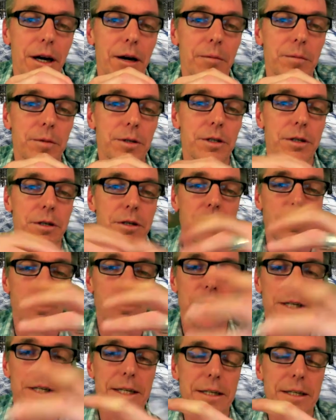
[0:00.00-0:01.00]
um, so, so,
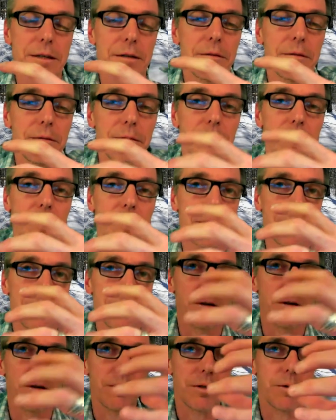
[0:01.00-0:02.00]
just,
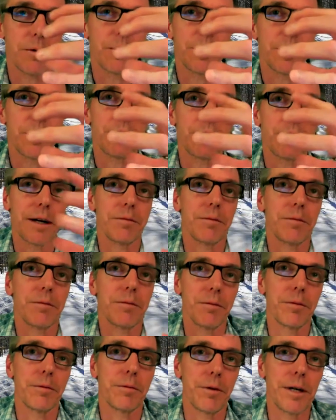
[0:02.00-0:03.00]
so, so we try to
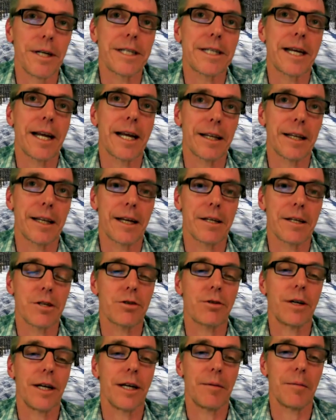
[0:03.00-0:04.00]
reset that
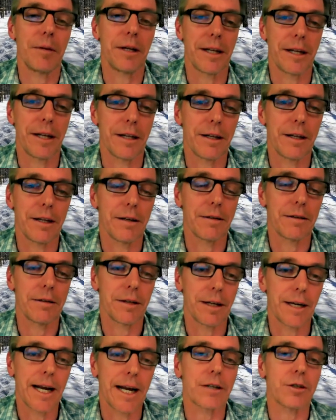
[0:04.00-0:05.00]
stream and then the,
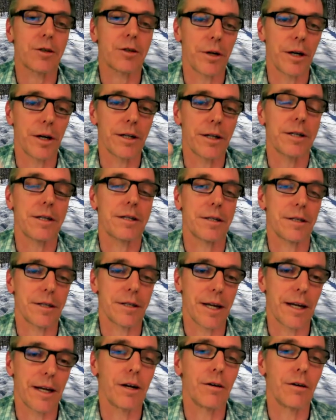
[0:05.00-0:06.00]
the natural
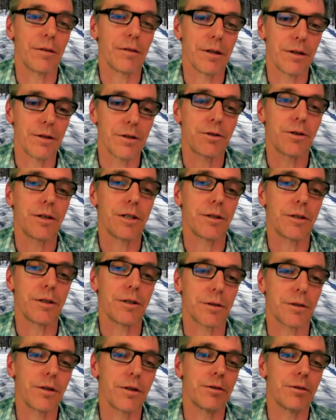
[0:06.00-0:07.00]
processes take over. Those trees
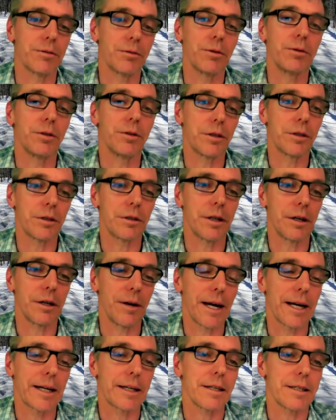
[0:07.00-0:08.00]
grew, those roots, you
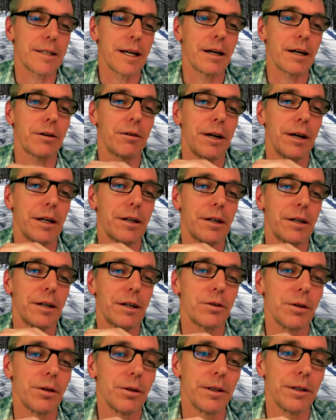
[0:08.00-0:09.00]
know, act as that grade
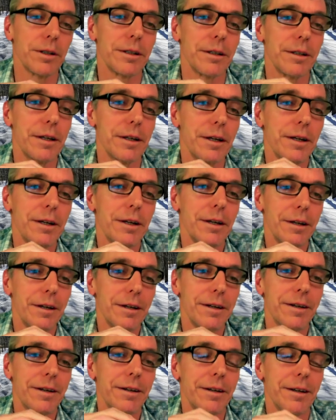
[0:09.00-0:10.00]
control.
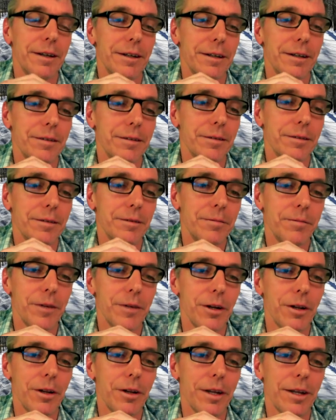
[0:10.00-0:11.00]
And, and
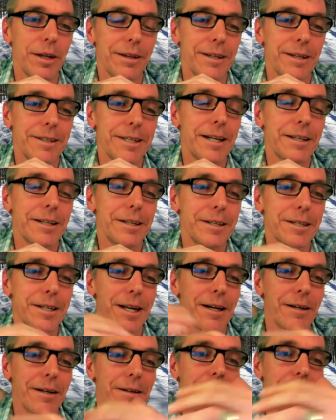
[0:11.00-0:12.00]
you know, the, the intent is
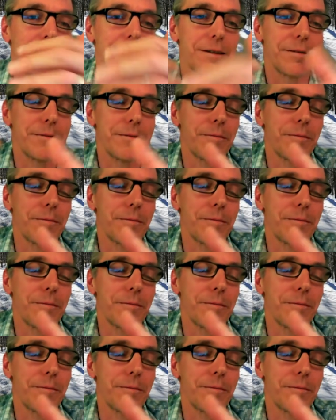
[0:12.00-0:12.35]
that it